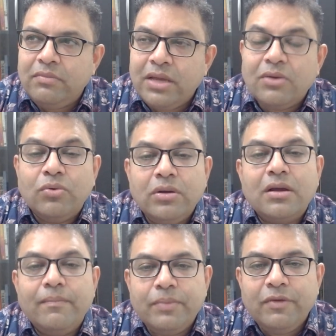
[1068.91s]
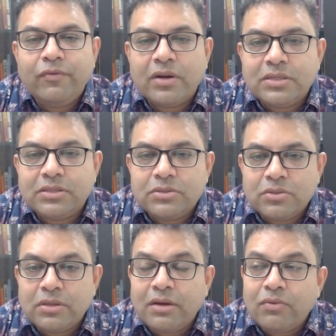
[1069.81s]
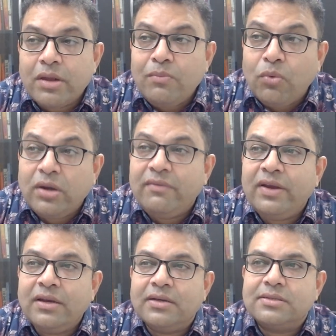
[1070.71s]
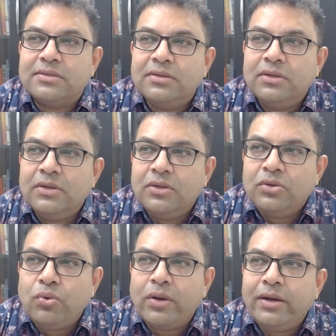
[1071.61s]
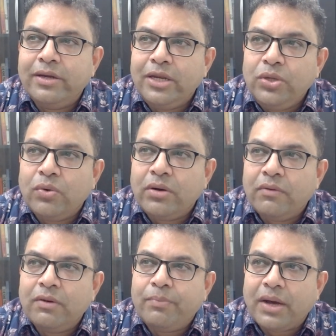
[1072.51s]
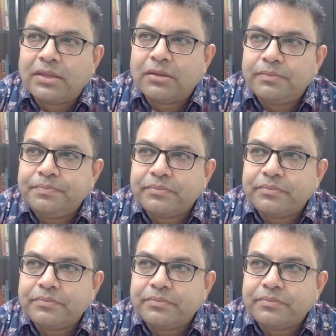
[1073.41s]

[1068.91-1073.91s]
be a good company for us, so that who can motivate us to continue on our path,